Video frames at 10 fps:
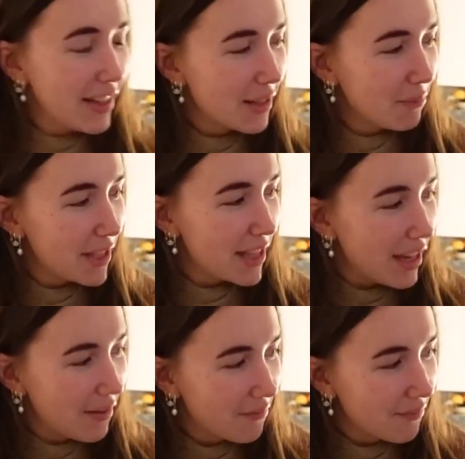It's
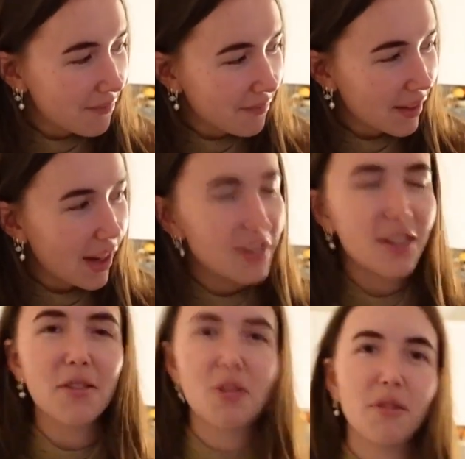pretty. I'm just
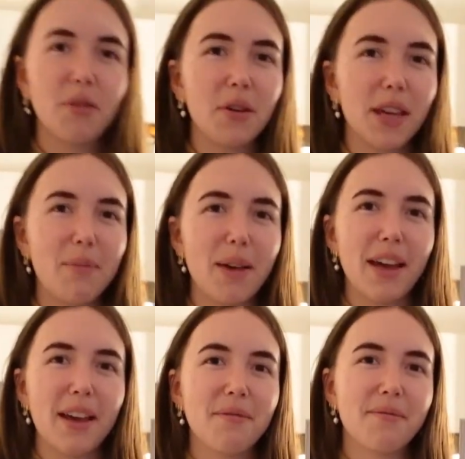not sure if we'll keep it here.